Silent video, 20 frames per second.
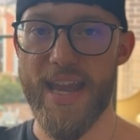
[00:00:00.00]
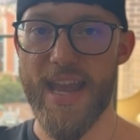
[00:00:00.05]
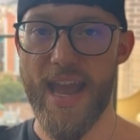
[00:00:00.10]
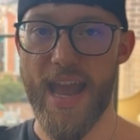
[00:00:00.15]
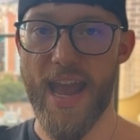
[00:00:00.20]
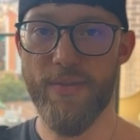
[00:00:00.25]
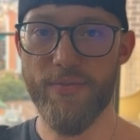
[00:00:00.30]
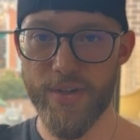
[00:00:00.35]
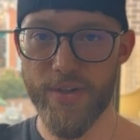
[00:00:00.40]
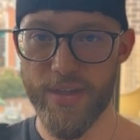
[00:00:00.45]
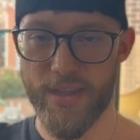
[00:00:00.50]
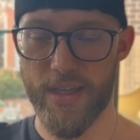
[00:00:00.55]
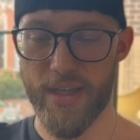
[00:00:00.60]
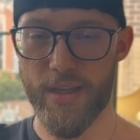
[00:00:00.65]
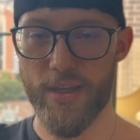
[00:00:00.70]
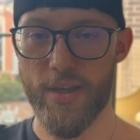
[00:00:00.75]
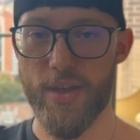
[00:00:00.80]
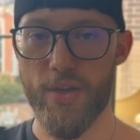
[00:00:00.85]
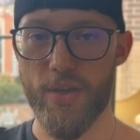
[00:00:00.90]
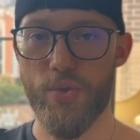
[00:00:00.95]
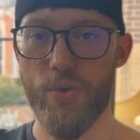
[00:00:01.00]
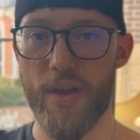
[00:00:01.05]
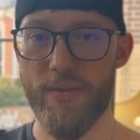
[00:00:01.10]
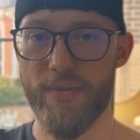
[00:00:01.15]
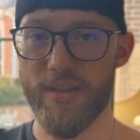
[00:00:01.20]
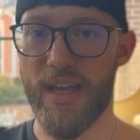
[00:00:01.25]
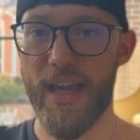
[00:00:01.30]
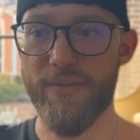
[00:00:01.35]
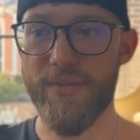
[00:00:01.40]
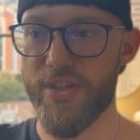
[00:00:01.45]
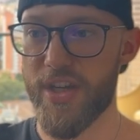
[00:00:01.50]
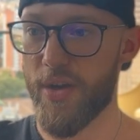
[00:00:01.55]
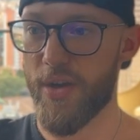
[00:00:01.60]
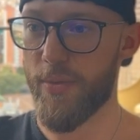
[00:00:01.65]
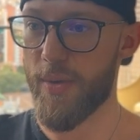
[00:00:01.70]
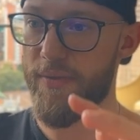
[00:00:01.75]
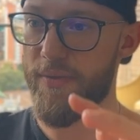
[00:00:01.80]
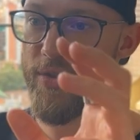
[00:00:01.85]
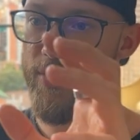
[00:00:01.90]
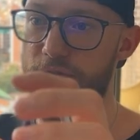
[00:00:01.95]
everything. You have a live chat.
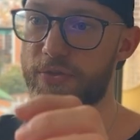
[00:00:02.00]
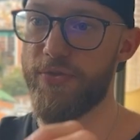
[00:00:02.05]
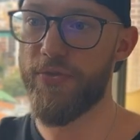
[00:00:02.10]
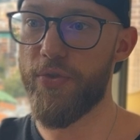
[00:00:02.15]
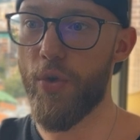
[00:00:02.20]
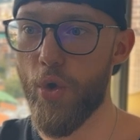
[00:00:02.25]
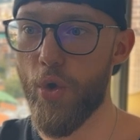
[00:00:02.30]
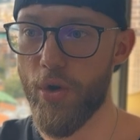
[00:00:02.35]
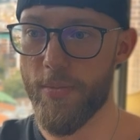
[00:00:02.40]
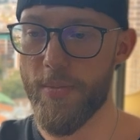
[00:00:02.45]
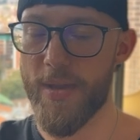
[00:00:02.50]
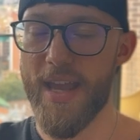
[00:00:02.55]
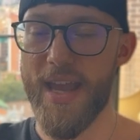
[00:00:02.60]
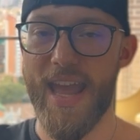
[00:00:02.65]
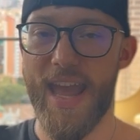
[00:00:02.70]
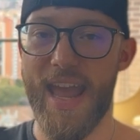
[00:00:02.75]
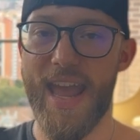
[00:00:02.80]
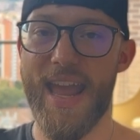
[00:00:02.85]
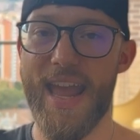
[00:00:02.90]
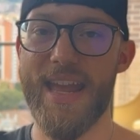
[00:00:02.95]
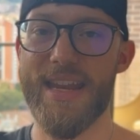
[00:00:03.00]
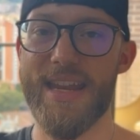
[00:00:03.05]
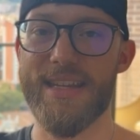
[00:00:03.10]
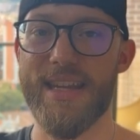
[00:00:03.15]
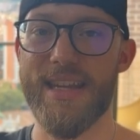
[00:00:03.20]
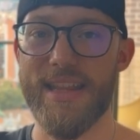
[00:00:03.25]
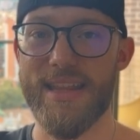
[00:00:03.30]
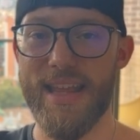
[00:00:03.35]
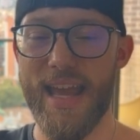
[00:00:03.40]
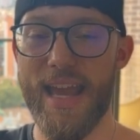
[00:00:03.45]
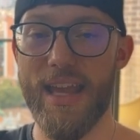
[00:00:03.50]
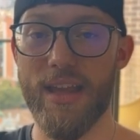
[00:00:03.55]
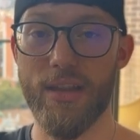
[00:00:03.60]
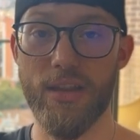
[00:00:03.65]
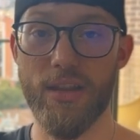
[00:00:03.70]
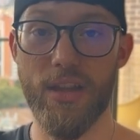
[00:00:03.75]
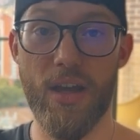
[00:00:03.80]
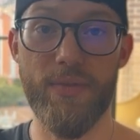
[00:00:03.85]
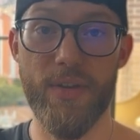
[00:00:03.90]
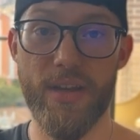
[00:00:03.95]
We have this form, and they
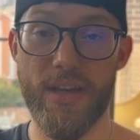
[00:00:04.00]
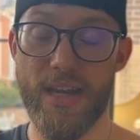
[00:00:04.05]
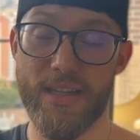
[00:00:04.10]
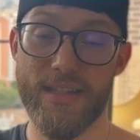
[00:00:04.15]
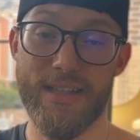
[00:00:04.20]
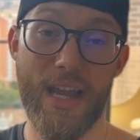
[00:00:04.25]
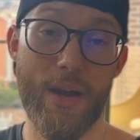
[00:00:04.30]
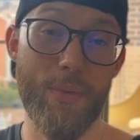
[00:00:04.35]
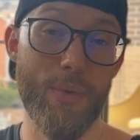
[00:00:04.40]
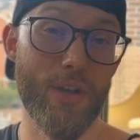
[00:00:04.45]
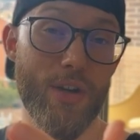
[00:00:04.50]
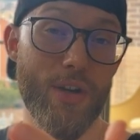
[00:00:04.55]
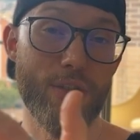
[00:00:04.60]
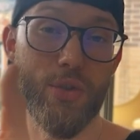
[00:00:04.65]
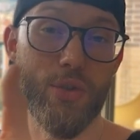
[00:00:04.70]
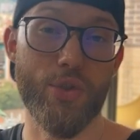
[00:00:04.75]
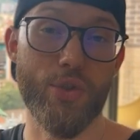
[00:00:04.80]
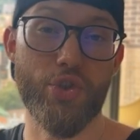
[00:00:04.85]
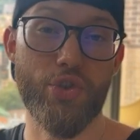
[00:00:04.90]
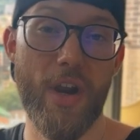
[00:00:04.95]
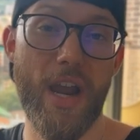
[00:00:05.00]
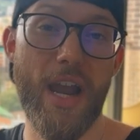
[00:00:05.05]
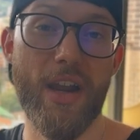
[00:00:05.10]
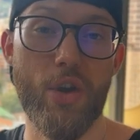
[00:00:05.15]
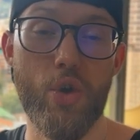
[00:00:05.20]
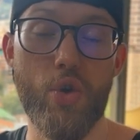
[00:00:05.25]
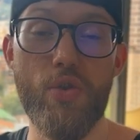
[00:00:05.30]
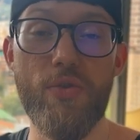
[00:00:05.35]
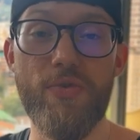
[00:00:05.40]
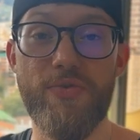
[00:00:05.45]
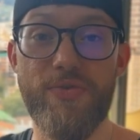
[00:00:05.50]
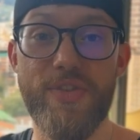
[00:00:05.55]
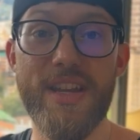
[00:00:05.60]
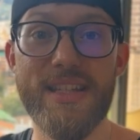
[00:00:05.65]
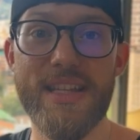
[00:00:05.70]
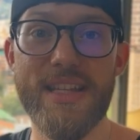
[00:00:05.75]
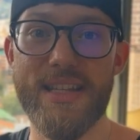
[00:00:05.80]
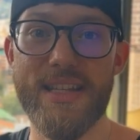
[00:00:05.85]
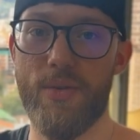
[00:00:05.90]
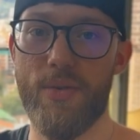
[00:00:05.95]
love it because now we can also track who
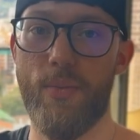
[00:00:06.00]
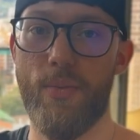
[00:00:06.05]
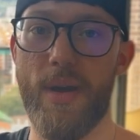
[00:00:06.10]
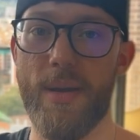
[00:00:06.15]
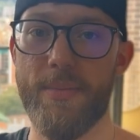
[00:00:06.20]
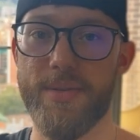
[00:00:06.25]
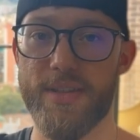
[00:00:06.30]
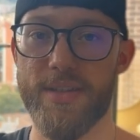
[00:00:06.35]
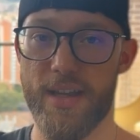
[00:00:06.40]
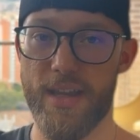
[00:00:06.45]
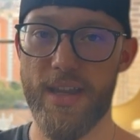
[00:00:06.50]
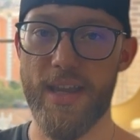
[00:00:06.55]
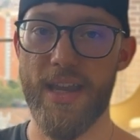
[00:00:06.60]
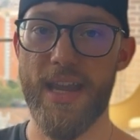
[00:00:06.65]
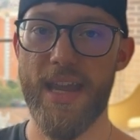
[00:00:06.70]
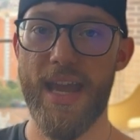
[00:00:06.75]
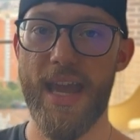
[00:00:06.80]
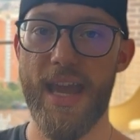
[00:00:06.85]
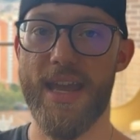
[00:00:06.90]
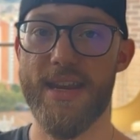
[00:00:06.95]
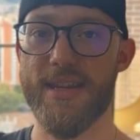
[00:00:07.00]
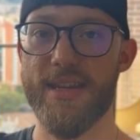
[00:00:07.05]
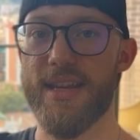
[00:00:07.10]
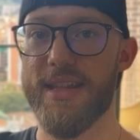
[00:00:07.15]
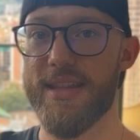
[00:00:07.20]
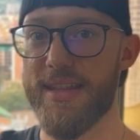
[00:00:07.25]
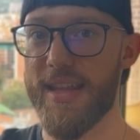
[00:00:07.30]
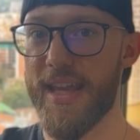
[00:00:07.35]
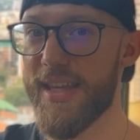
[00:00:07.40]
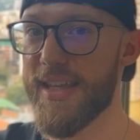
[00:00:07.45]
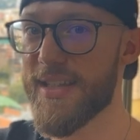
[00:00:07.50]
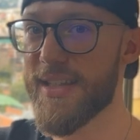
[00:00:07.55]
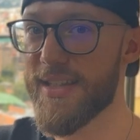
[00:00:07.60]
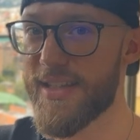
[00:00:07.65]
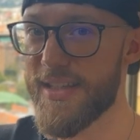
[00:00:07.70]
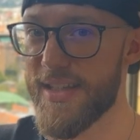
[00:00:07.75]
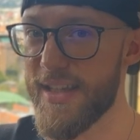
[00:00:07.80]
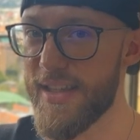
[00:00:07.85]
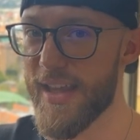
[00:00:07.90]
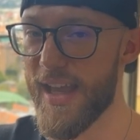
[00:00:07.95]
visits the website and they can
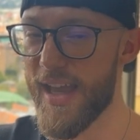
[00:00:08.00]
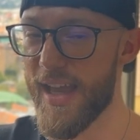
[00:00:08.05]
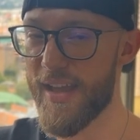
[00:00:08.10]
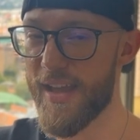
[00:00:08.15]
see that.